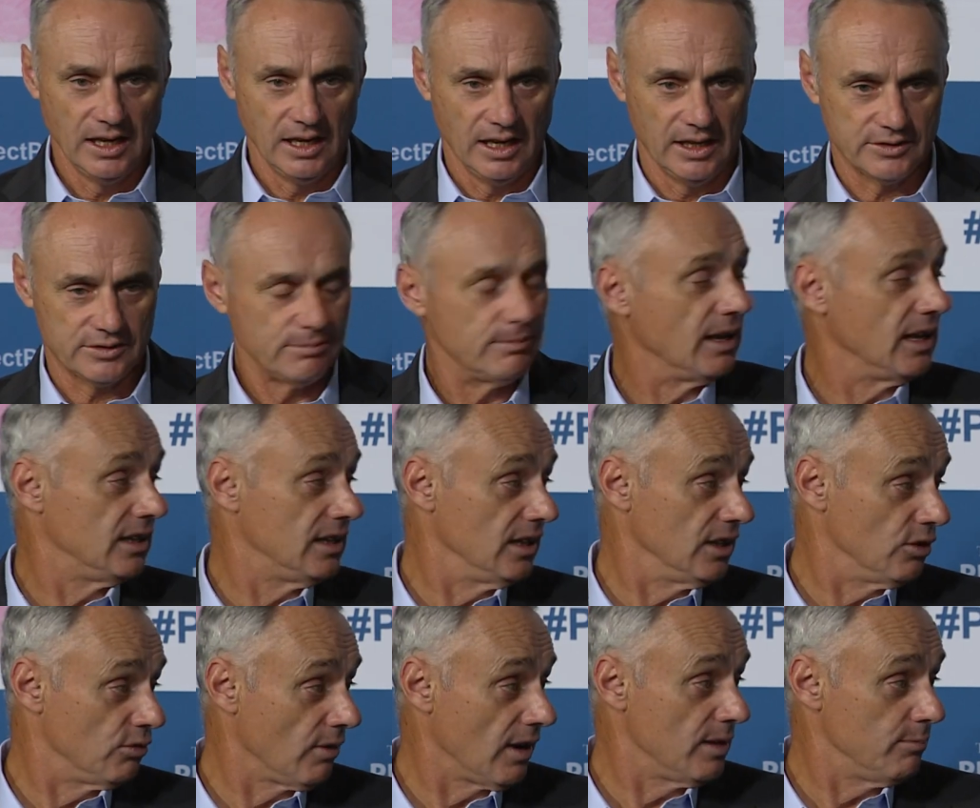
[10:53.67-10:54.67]
it's making
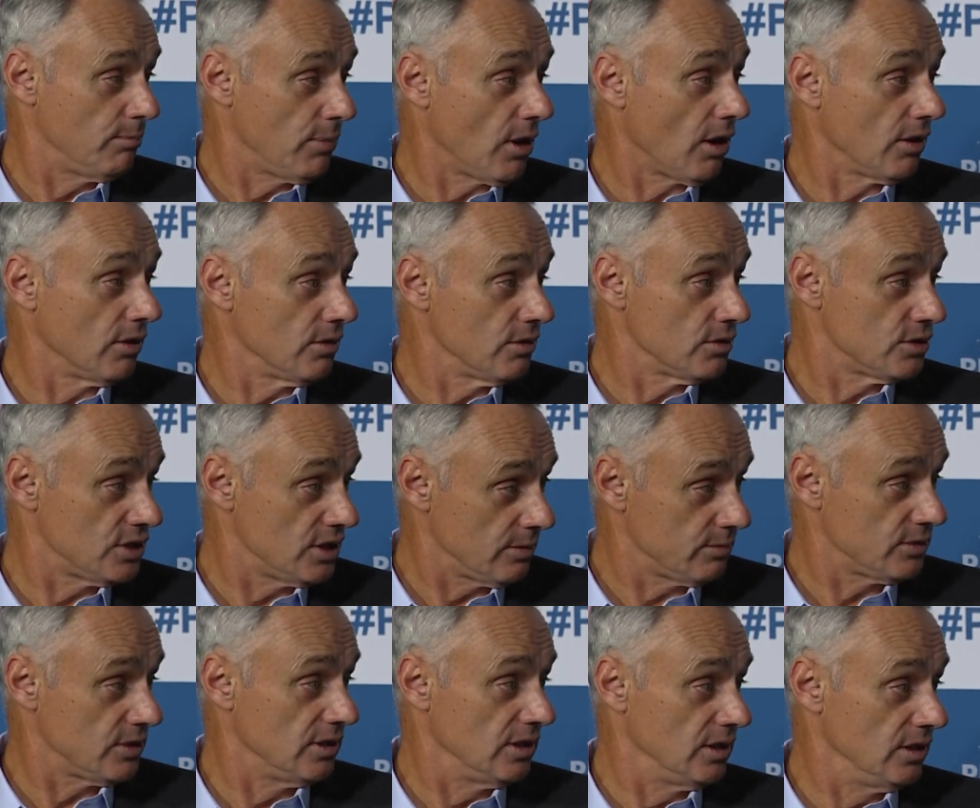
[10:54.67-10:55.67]
great
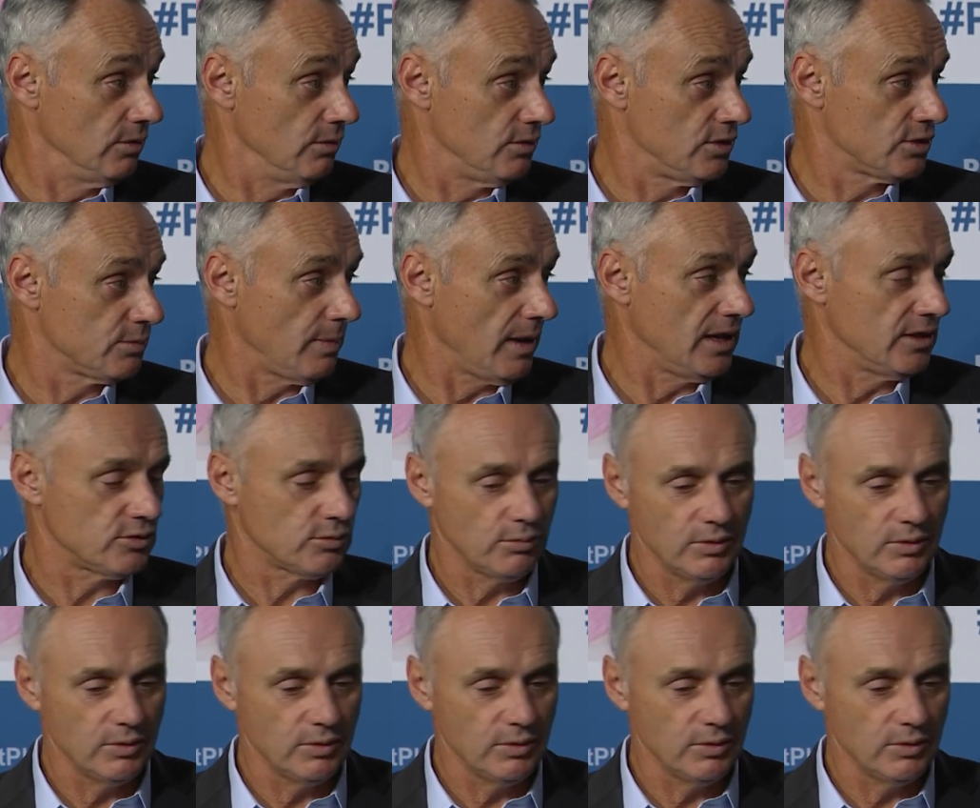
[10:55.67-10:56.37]
partnerships in the youth space.